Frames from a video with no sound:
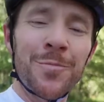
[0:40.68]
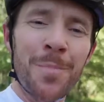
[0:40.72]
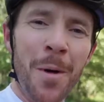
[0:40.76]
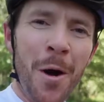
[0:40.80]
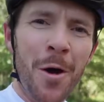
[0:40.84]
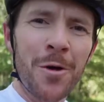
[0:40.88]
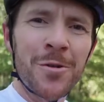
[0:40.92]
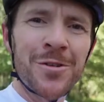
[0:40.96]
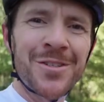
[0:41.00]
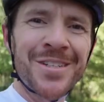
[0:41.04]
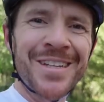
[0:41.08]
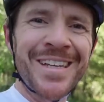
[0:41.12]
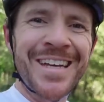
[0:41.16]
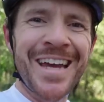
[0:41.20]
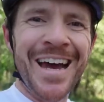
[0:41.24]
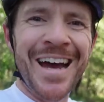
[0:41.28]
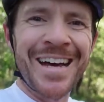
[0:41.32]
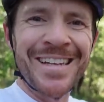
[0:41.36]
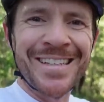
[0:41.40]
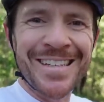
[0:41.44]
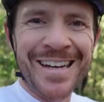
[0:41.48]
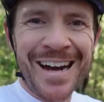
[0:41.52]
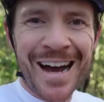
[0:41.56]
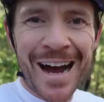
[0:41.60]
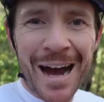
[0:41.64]
mostly
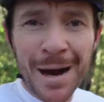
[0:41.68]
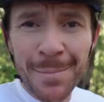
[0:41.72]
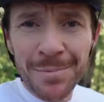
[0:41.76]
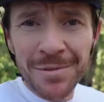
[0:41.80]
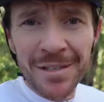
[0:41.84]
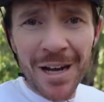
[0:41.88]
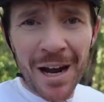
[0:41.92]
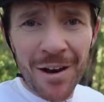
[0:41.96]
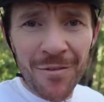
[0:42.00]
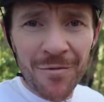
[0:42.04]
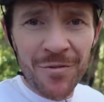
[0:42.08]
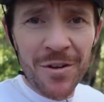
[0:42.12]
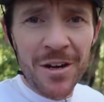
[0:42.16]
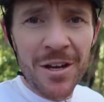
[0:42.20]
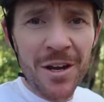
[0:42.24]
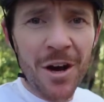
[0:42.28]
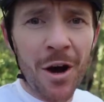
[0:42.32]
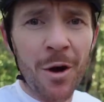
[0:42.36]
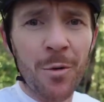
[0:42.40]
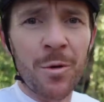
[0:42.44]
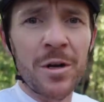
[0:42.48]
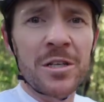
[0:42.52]
as an update video,